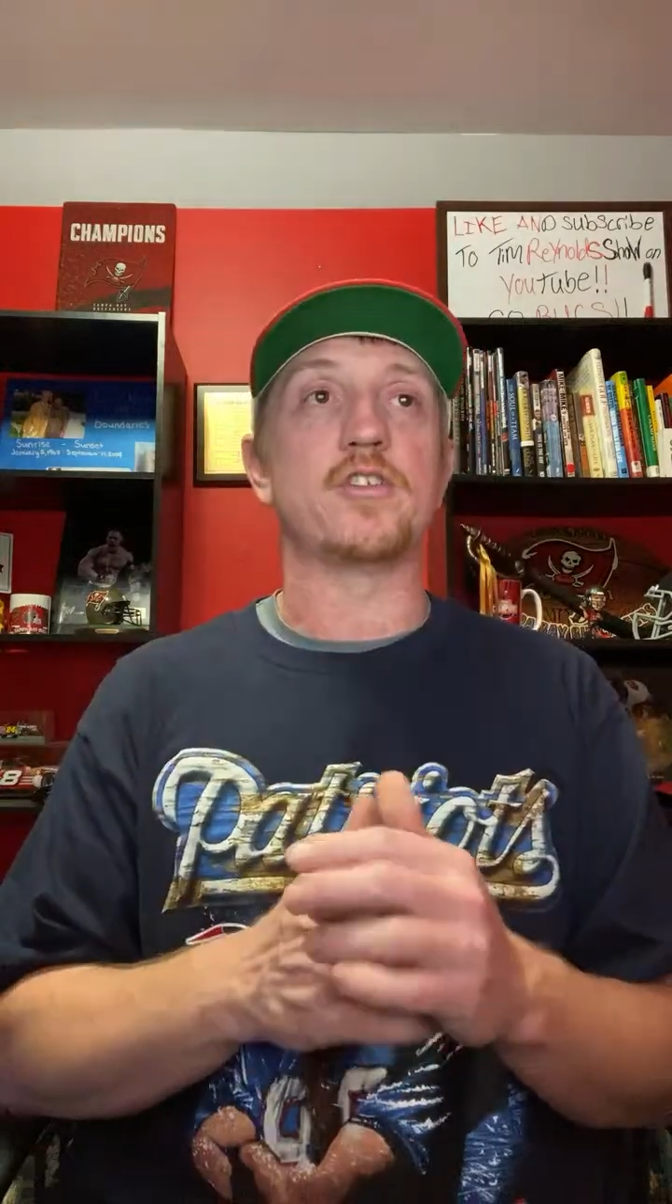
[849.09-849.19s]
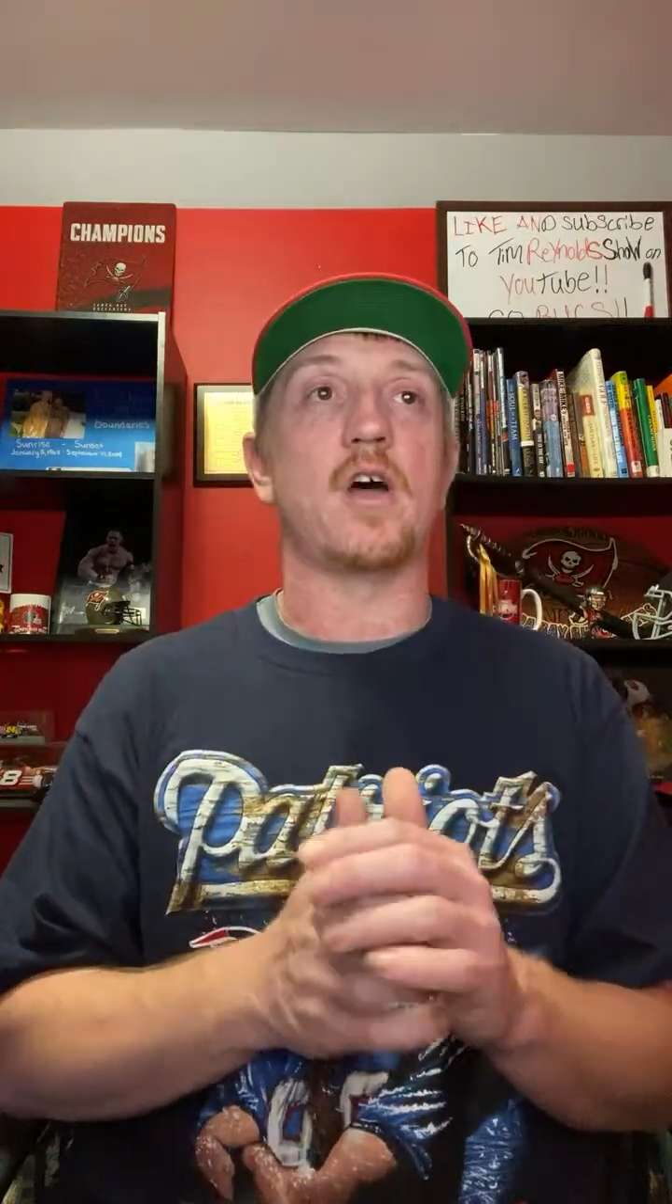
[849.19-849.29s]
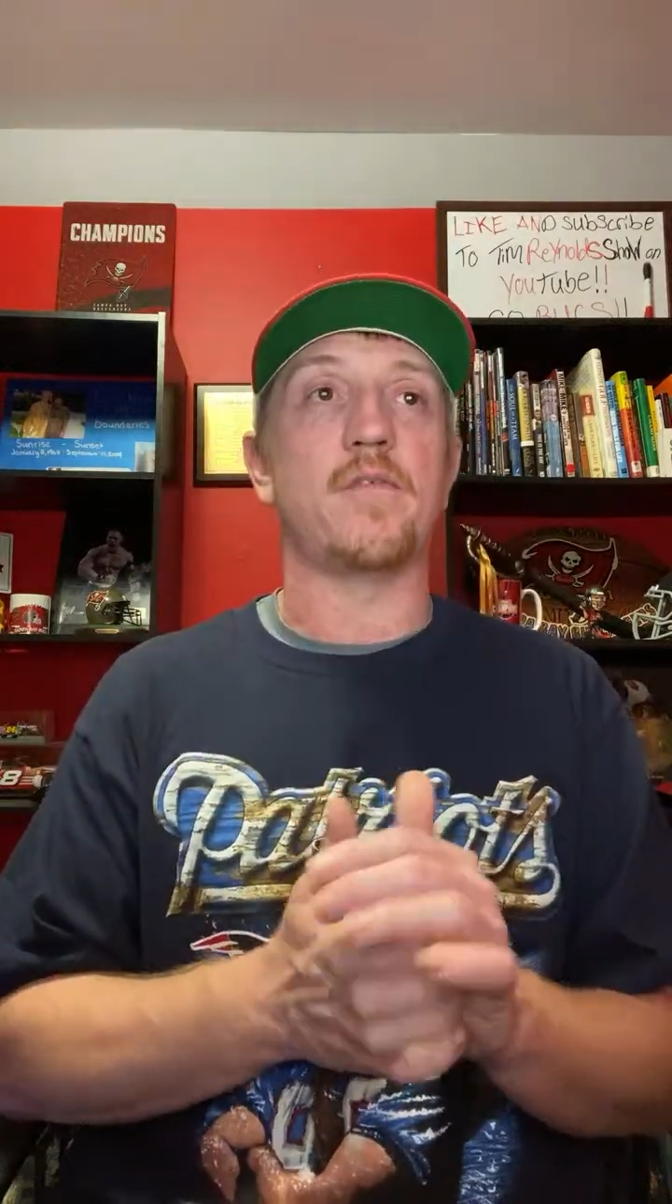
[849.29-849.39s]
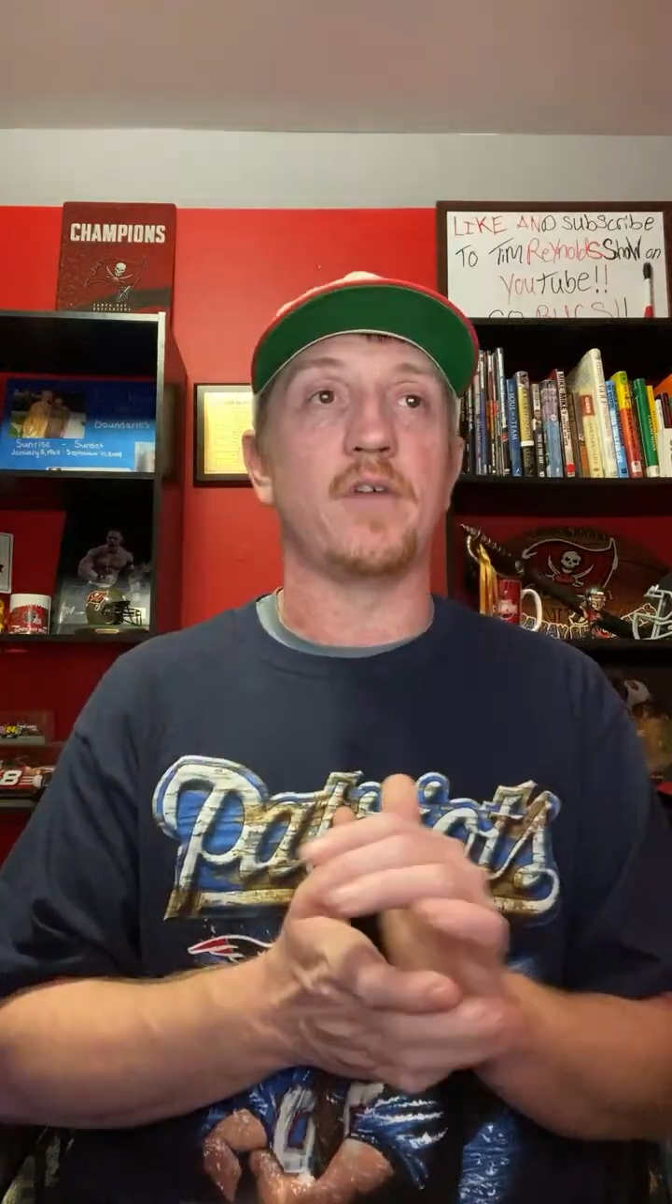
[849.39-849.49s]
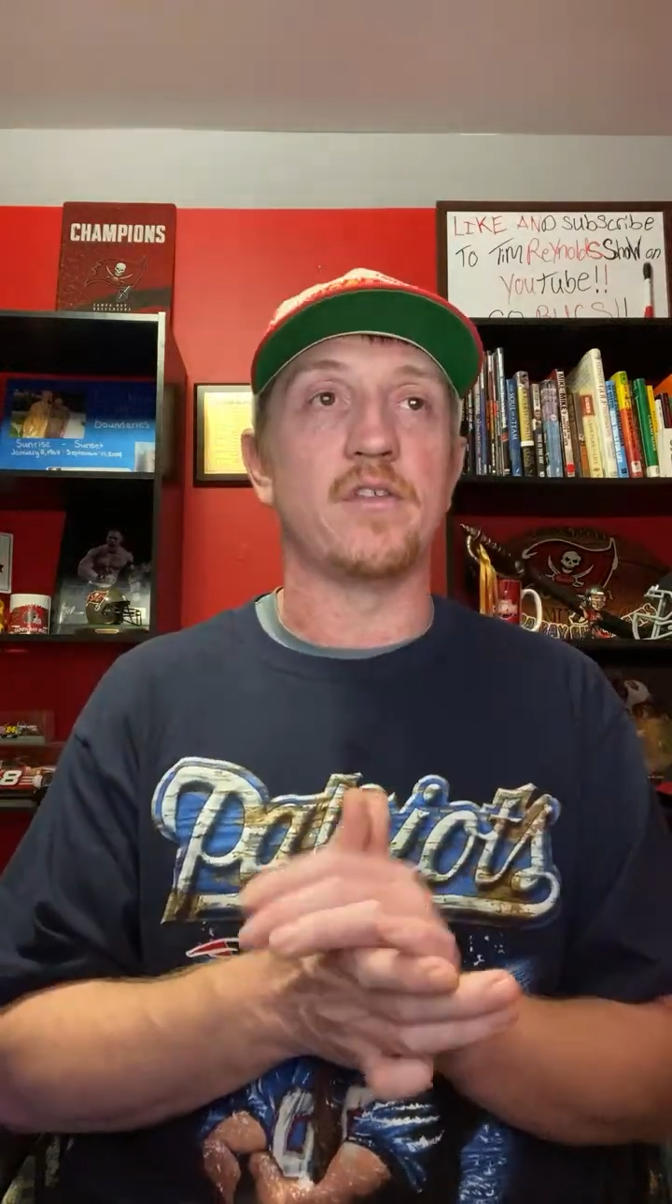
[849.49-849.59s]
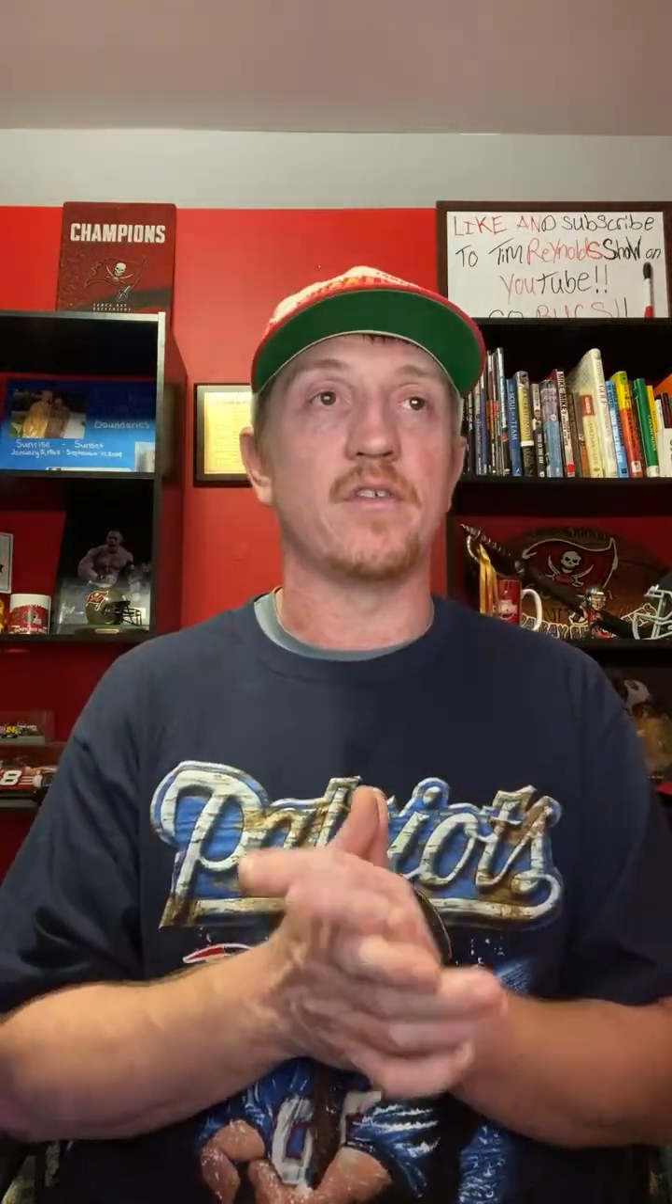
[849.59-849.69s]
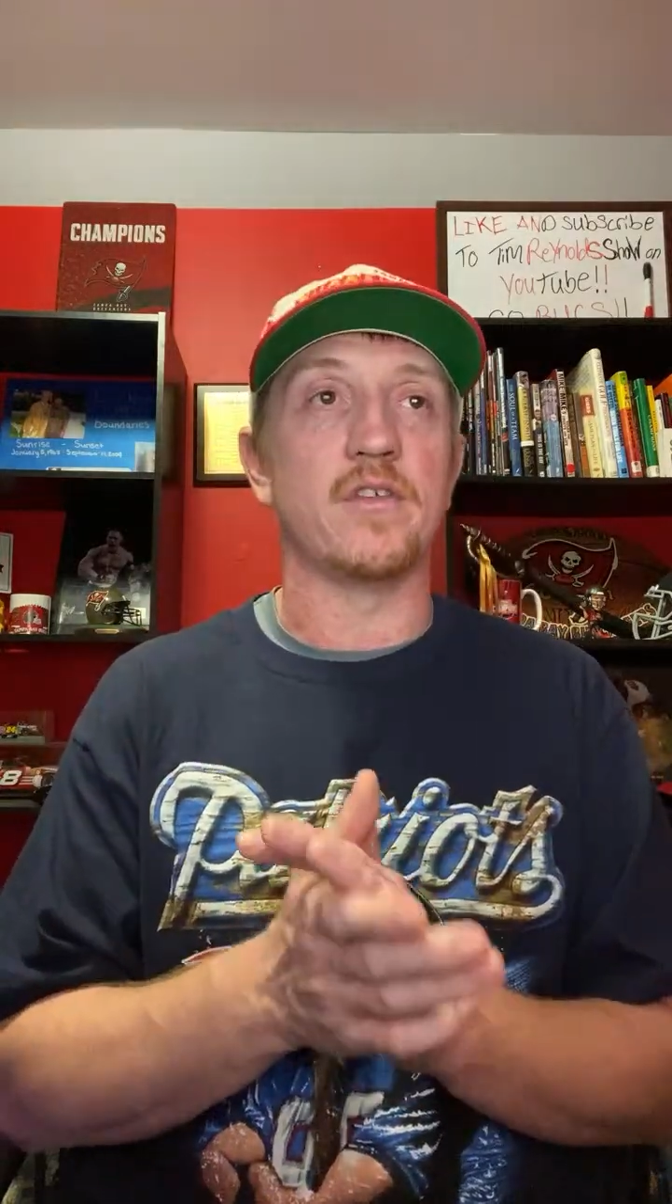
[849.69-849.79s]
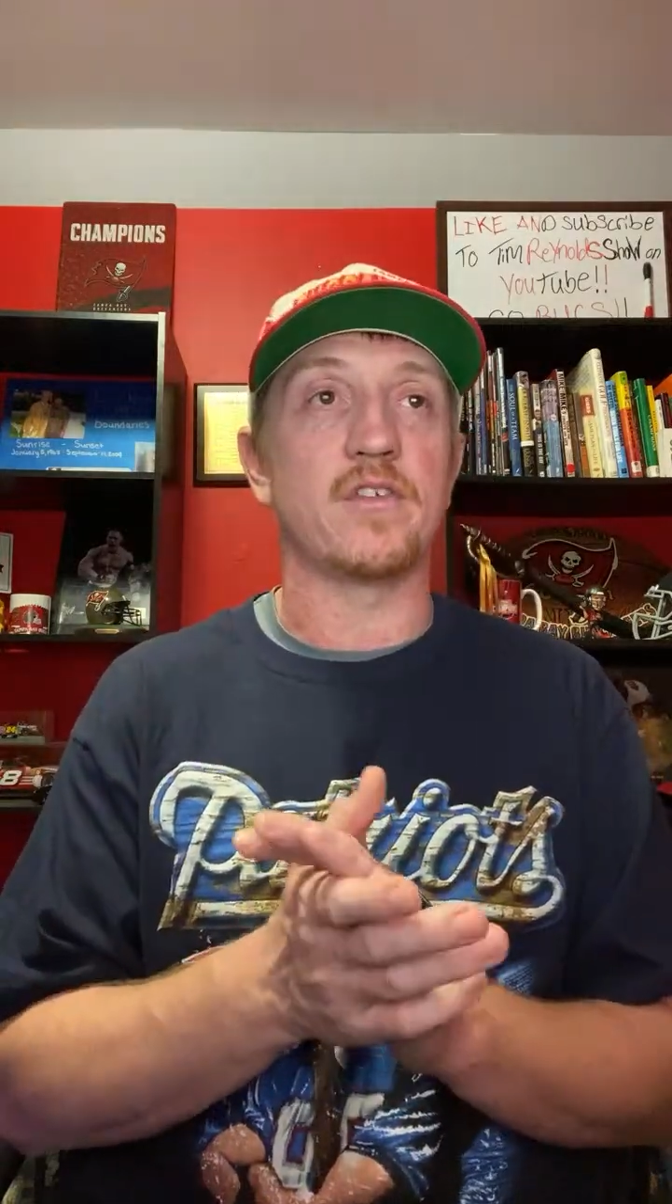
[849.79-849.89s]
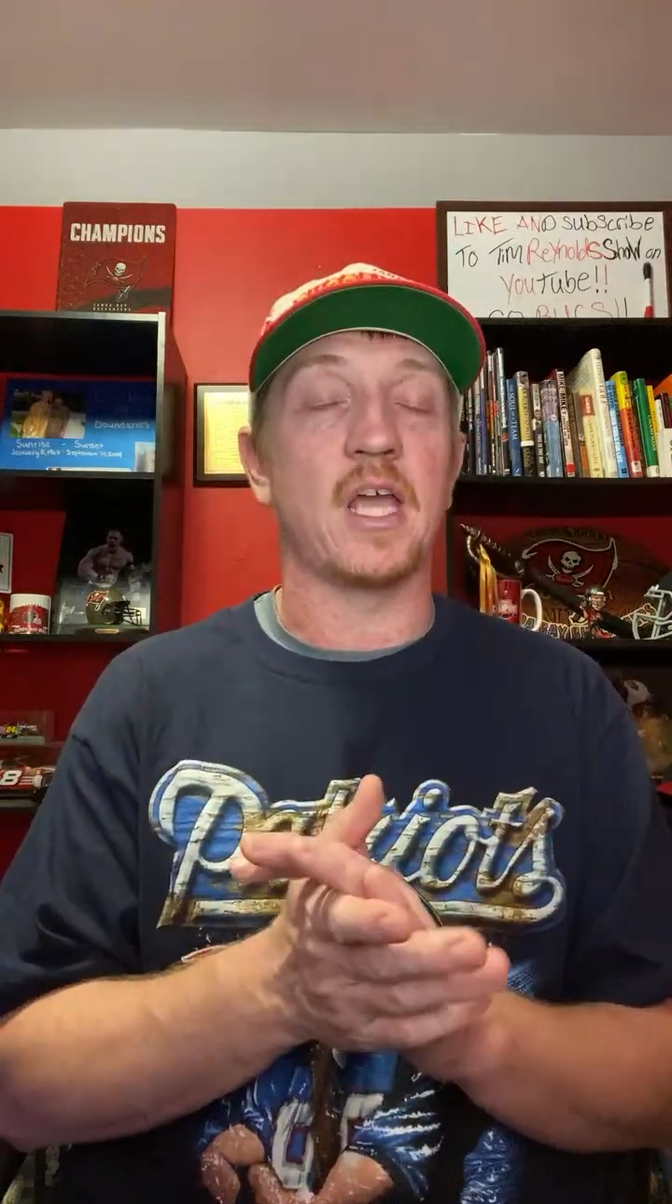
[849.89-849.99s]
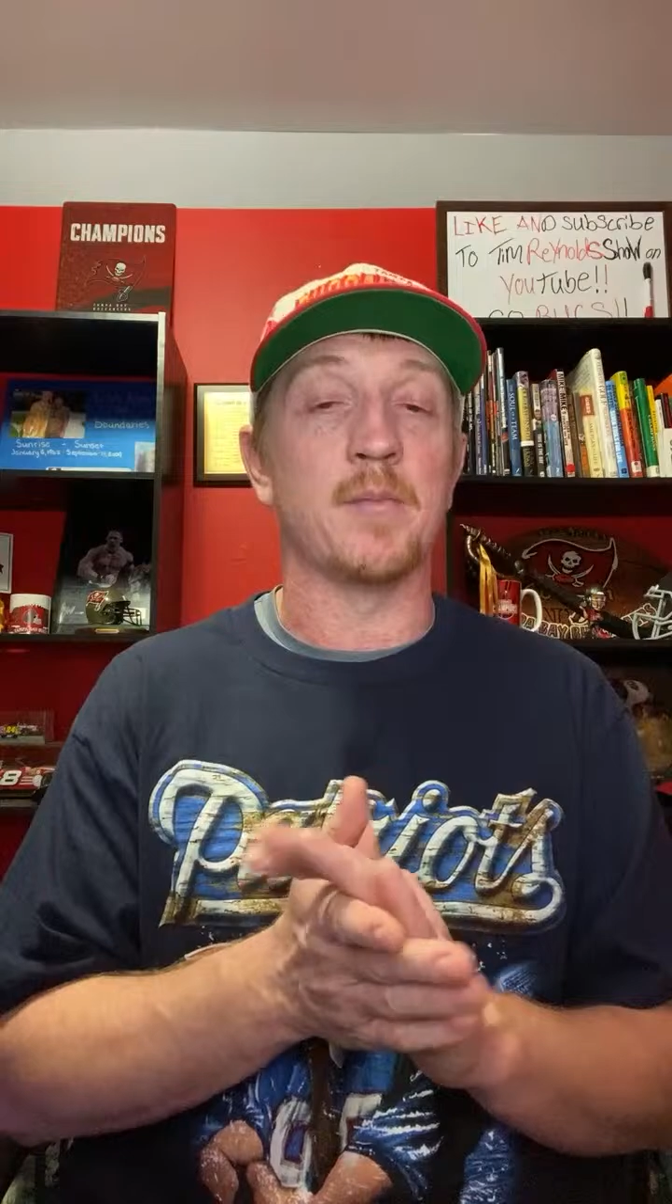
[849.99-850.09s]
offense in this game,